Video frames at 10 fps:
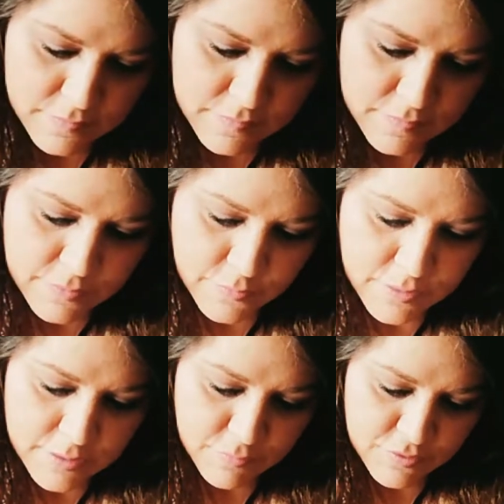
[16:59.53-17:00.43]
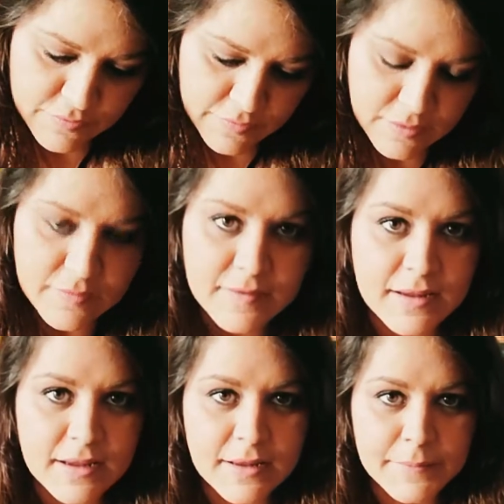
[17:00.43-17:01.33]
So I'm just
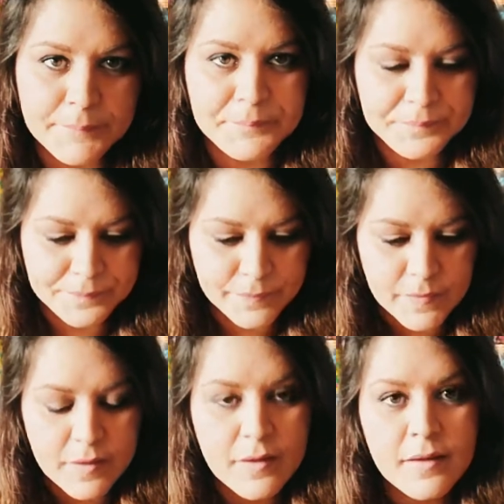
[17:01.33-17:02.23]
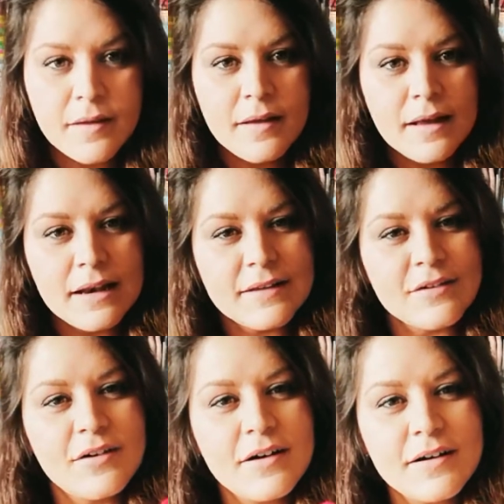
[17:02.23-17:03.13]
cutting a
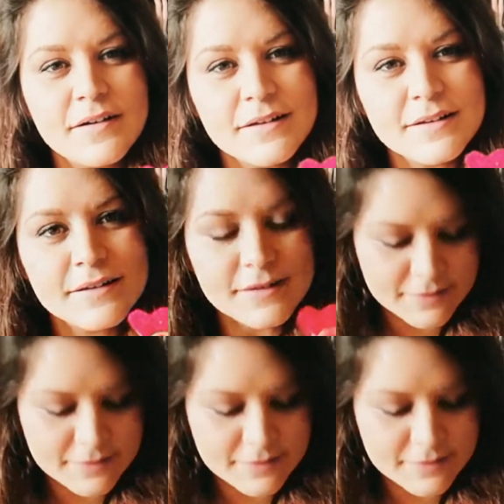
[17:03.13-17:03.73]
little heart,